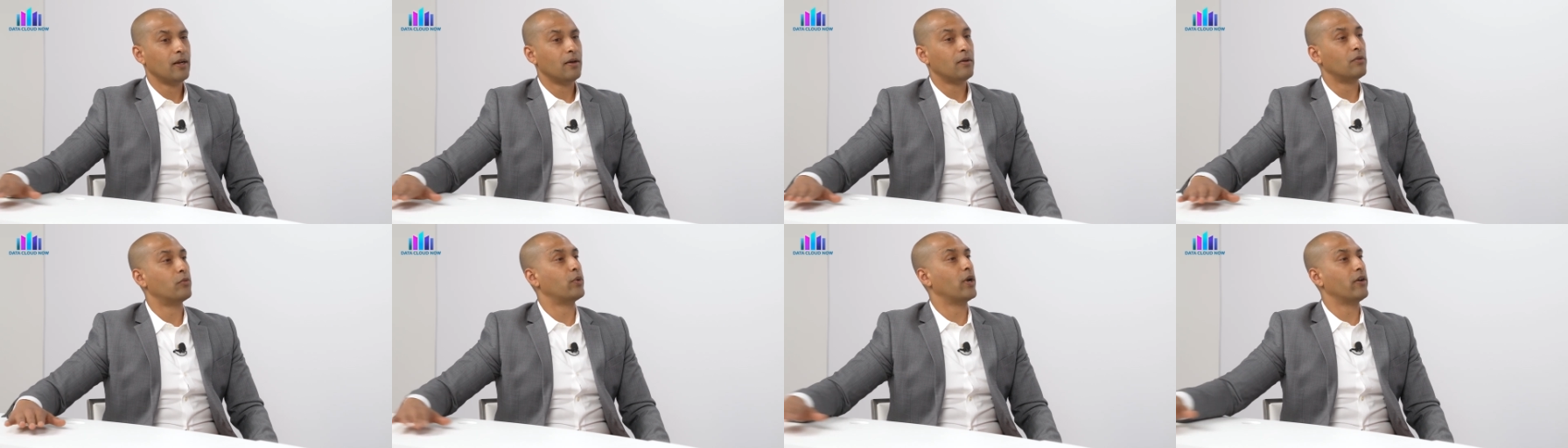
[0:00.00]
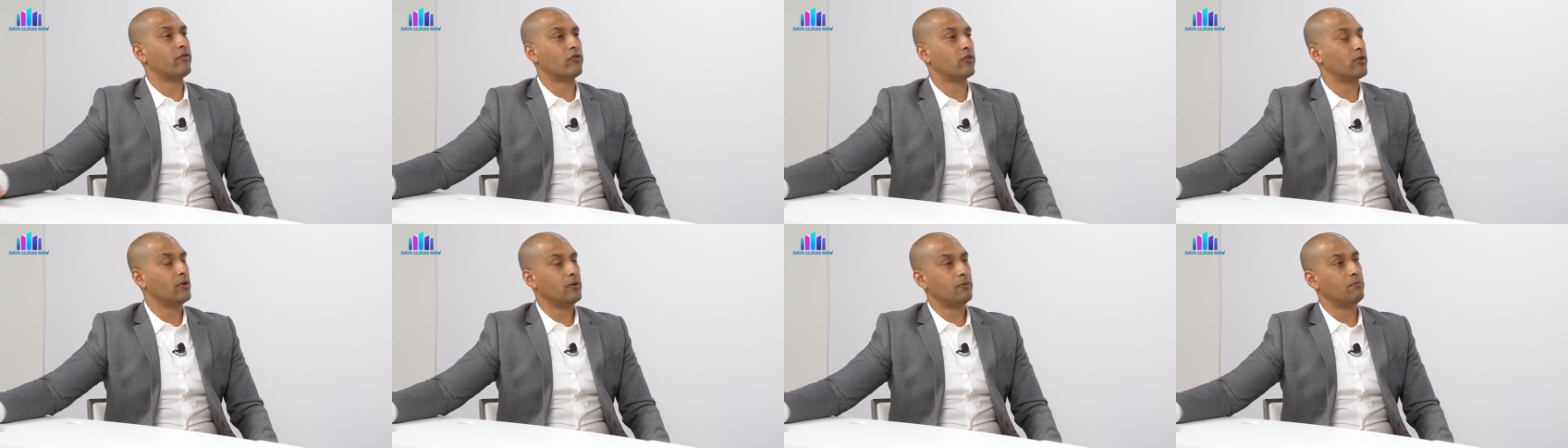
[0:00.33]

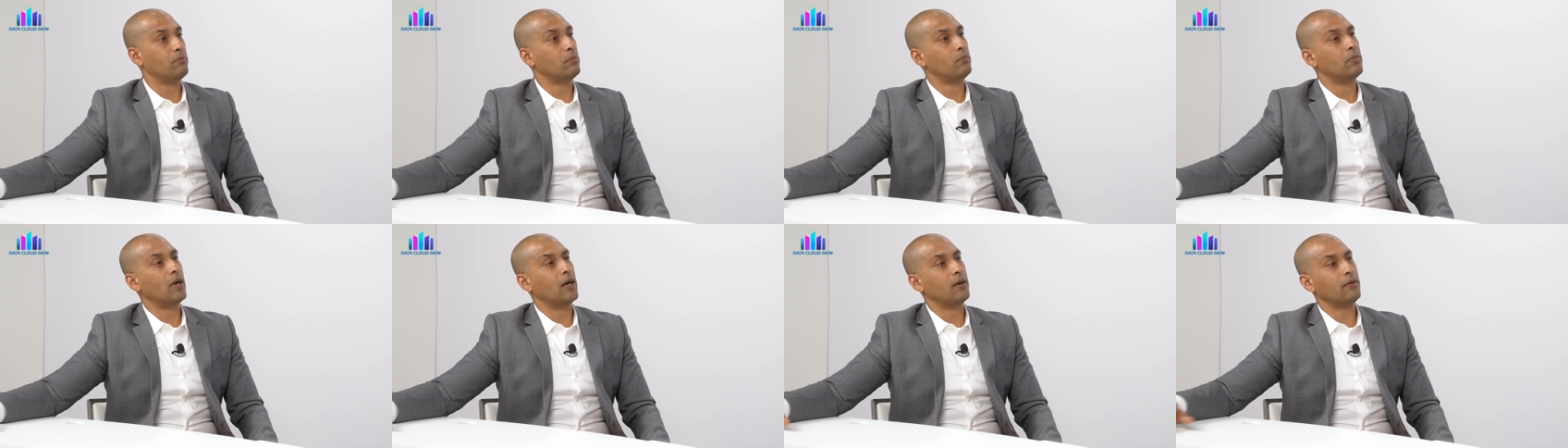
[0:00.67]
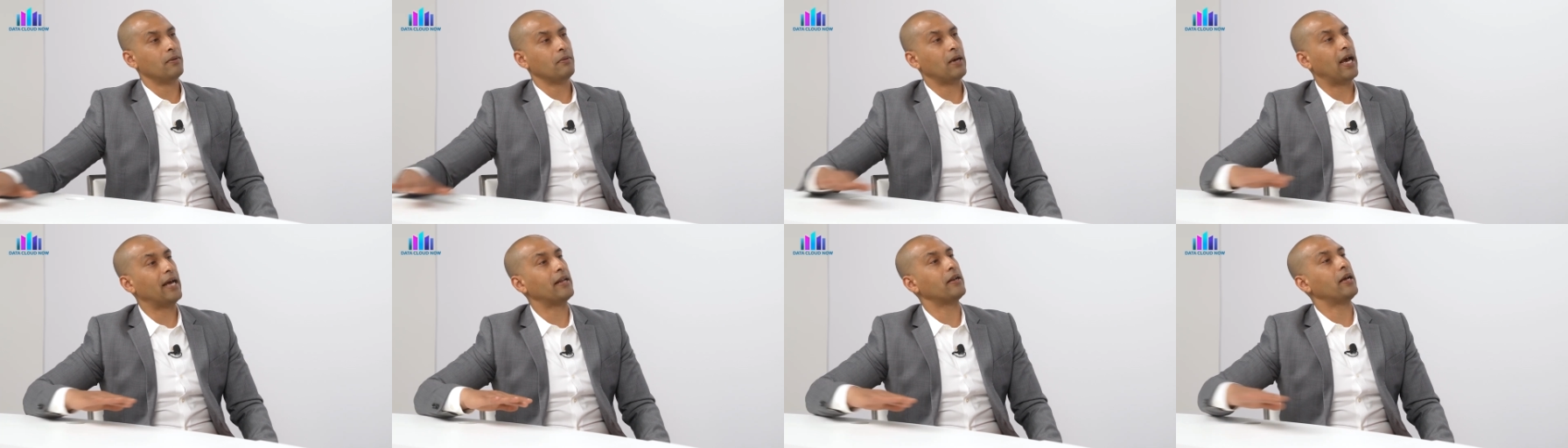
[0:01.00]
rev, uh, uh,
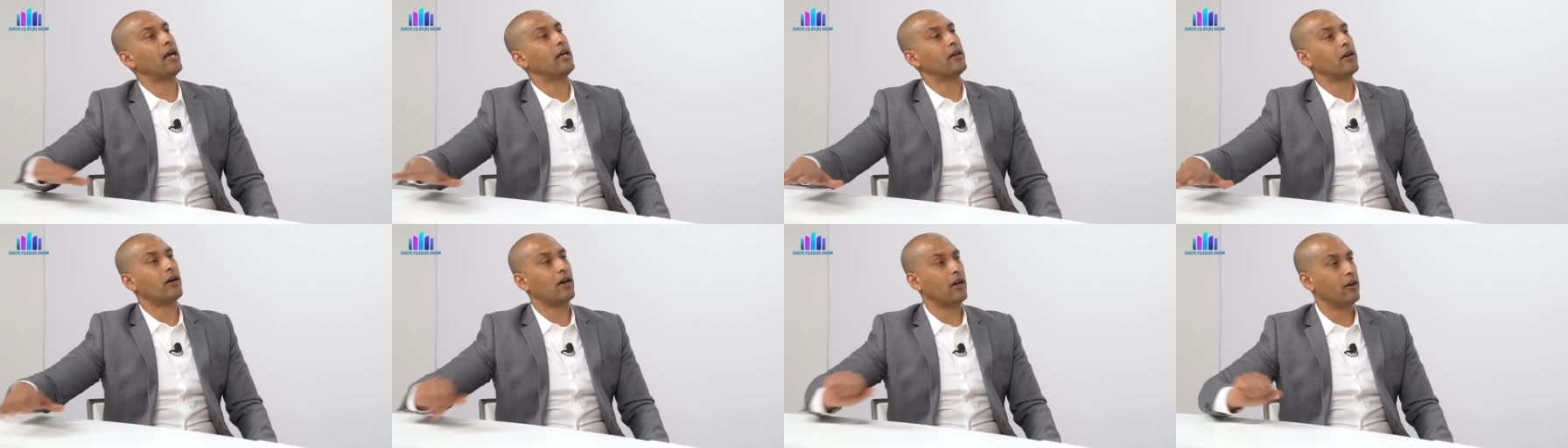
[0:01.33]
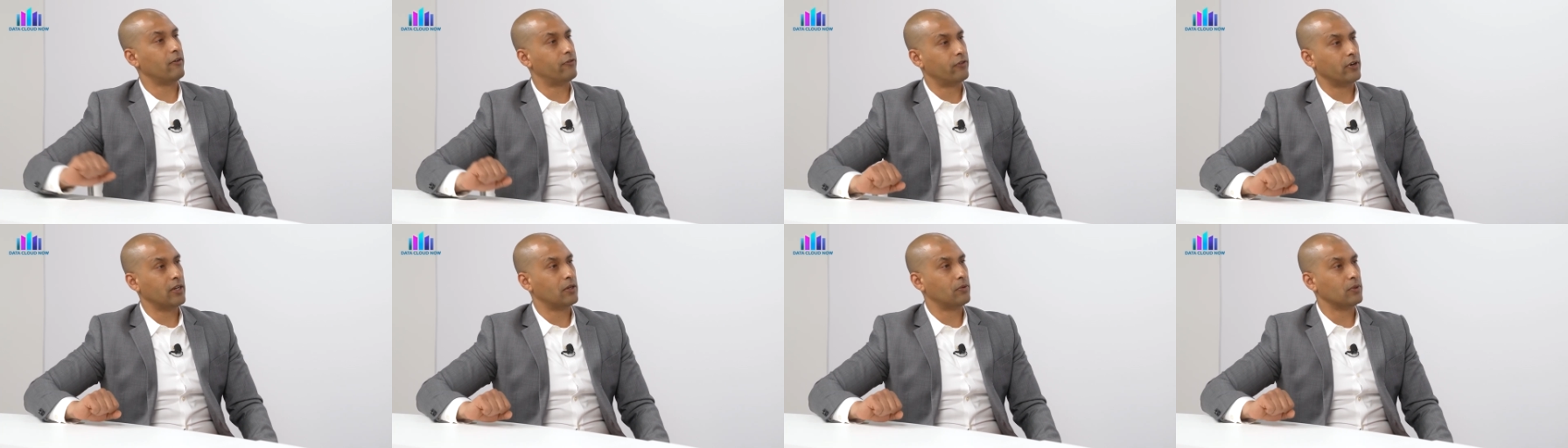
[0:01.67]
at, at a higher
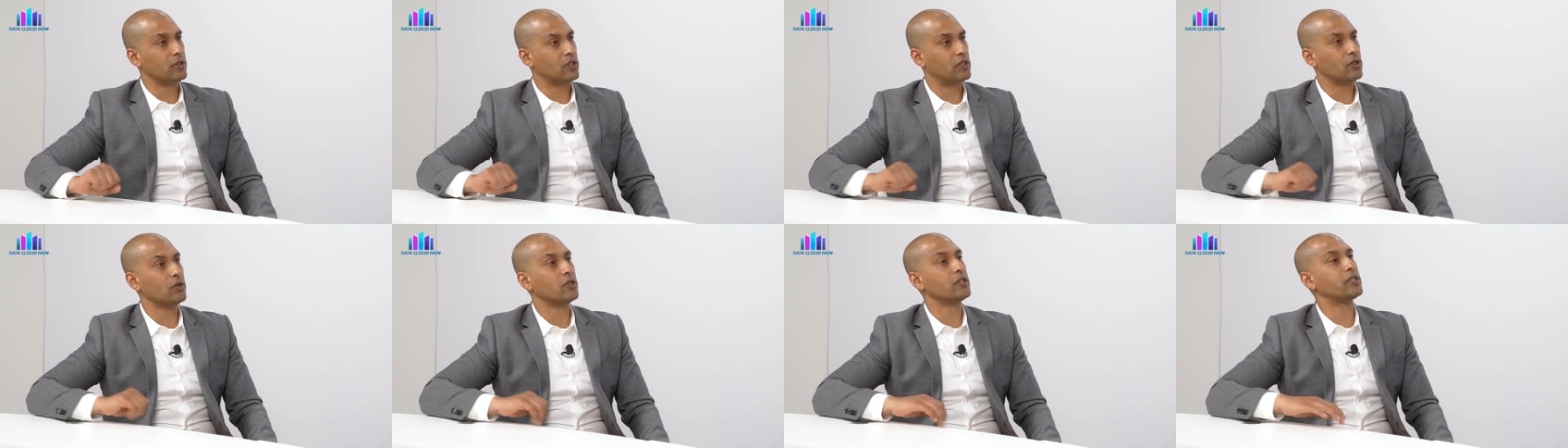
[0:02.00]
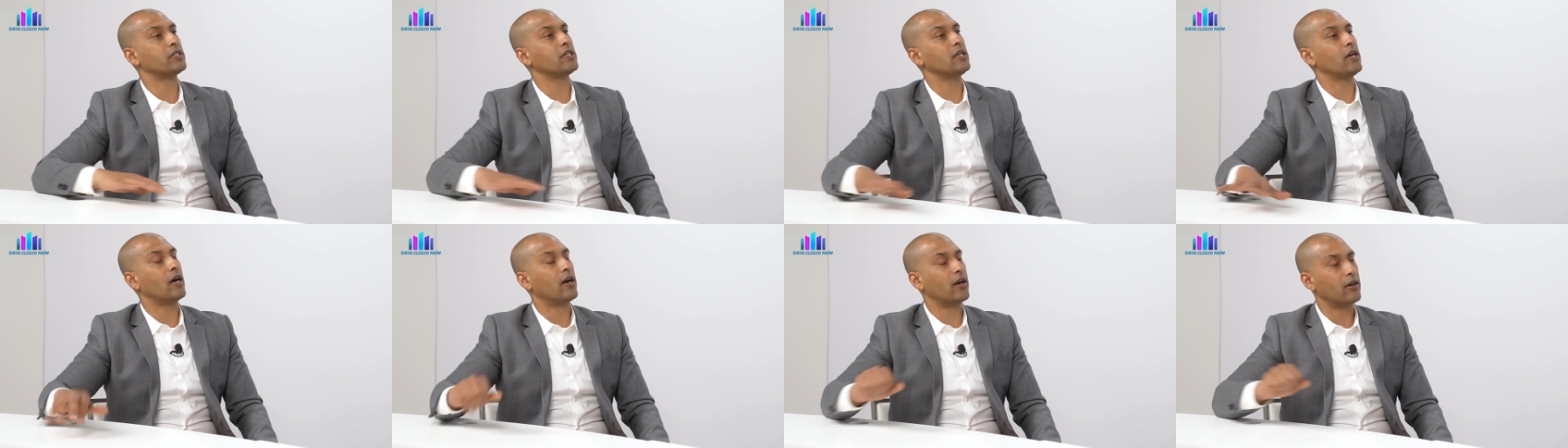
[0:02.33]
frequency, you'll
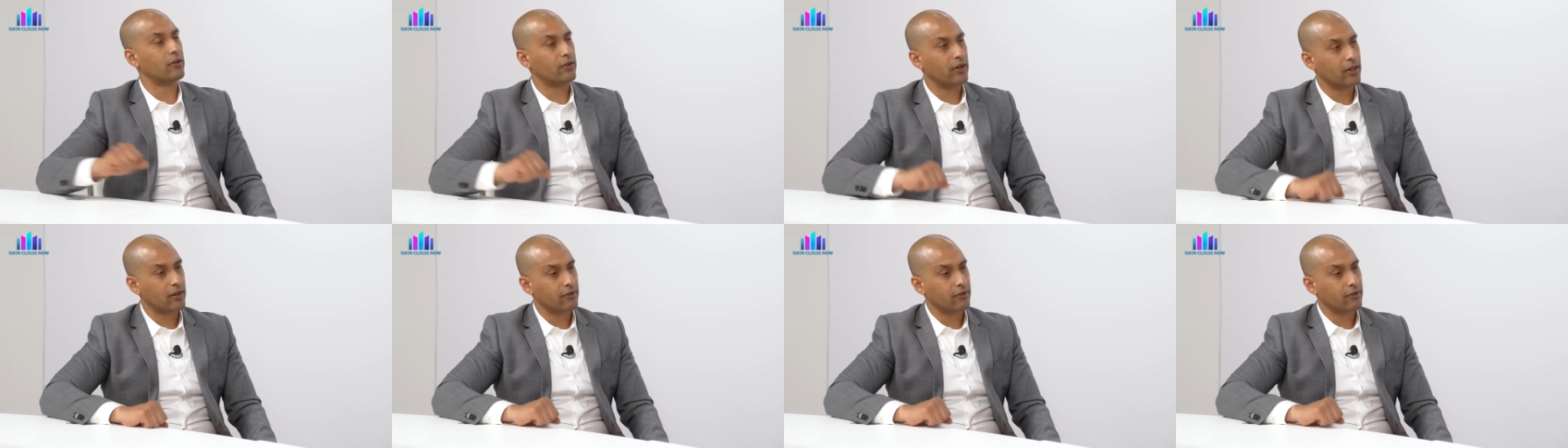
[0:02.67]
see a higher rate